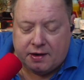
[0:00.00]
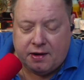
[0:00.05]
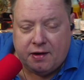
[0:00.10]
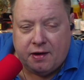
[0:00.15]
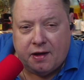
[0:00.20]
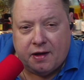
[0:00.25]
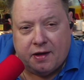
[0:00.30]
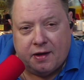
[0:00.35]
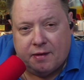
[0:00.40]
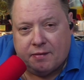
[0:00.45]
Like you're
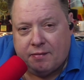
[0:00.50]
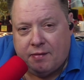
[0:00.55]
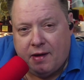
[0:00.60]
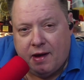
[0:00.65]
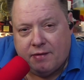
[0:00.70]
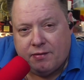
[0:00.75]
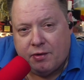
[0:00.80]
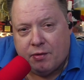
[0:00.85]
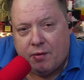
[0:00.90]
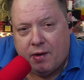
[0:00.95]
not going to
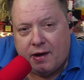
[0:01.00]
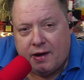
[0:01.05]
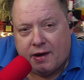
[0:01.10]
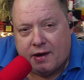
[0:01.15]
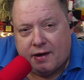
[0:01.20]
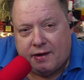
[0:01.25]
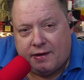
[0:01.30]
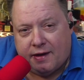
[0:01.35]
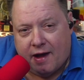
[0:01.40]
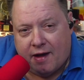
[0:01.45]
have your wedding
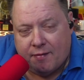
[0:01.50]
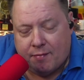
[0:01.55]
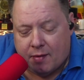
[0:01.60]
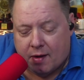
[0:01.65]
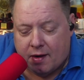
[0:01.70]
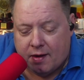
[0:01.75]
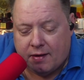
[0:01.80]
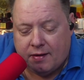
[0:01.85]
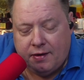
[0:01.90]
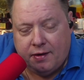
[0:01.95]
in a dive
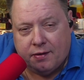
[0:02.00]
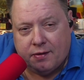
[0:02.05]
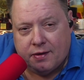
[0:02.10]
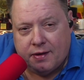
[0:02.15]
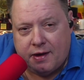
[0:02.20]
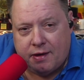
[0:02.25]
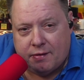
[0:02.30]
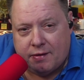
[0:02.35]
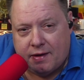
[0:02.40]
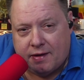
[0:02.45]
bar. Your old
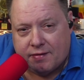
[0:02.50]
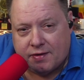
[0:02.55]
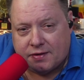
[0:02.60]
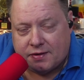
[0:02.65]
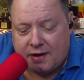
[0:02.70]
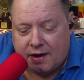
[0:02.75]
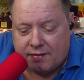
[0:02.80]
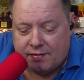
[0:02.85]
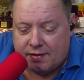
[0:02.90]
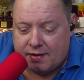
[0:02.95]
lady would never
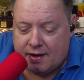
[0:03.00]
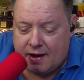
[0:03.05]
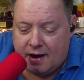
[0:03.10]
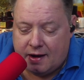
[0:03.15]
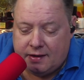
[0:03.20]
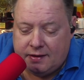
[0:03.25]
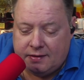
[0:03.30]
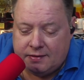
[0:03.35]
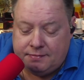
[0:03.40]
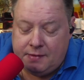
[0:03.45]
stand for that.
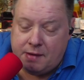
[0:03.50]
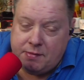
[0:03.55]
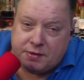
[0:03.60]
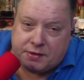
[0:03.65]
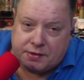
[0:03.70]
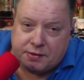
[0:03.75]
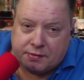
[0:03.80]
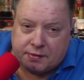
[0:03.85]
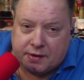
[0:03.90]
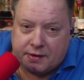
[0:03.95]
Maybe
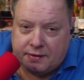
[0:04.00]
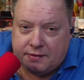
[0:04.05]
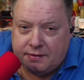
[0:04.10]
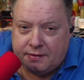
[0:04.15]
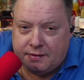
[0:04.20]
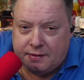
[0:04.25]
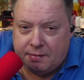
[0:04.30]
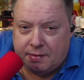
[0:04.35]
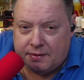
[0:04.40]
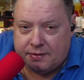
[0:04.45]
she
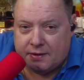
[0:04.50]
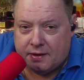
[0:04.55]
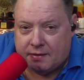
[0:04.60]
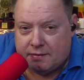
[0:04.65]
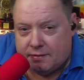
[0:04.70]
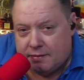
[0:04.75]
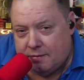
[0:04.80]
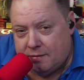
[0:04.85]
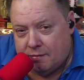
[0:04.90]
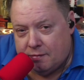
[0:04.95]
would. Depends
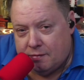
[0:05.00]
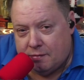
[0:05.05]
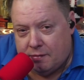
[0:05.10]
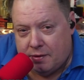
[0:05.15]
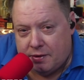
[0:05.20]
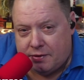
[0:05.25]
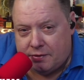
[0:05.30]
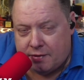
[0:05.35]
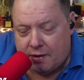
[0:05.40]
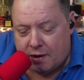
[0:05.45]
on
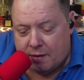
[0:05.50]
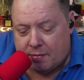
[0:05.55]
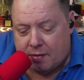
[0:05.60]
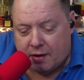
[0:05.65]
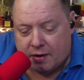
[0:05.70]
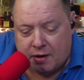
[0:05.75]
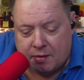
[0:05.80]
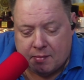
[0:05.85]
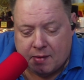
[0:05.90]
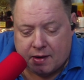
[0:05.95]
which trailer
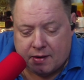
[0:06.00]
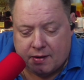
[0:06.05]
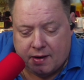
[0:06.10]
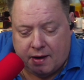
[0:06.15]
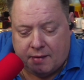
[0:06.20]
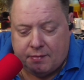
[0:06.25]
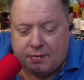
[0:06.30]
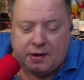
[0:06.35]
park you met her at.